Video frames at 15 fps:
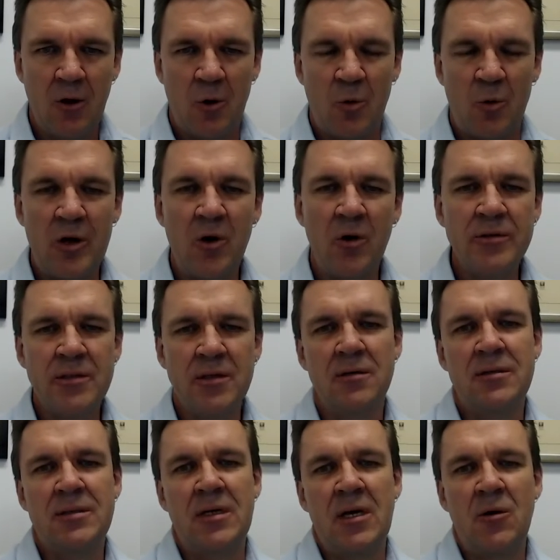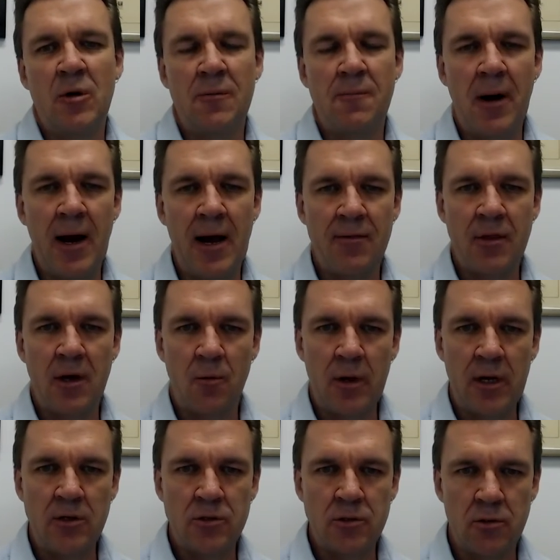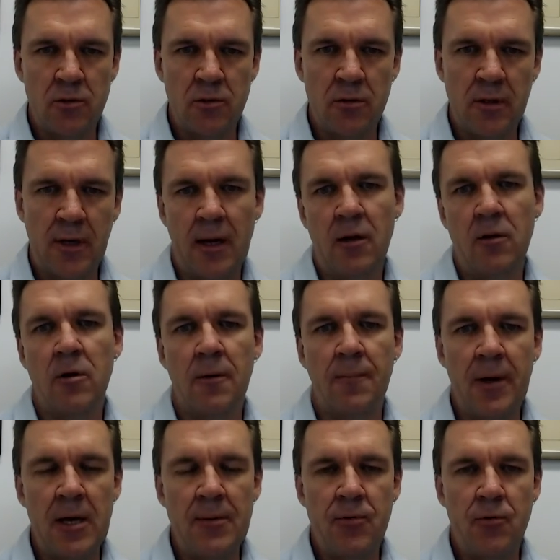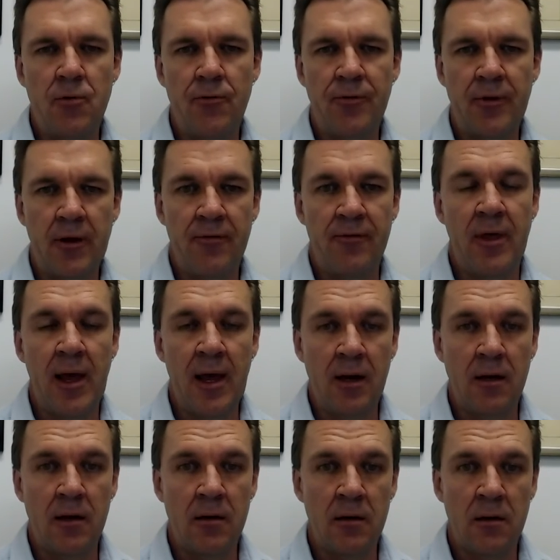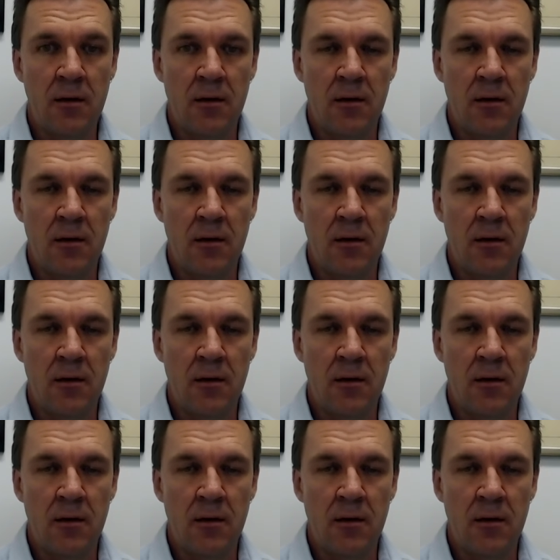We also see with pain that we do get a lot of people that then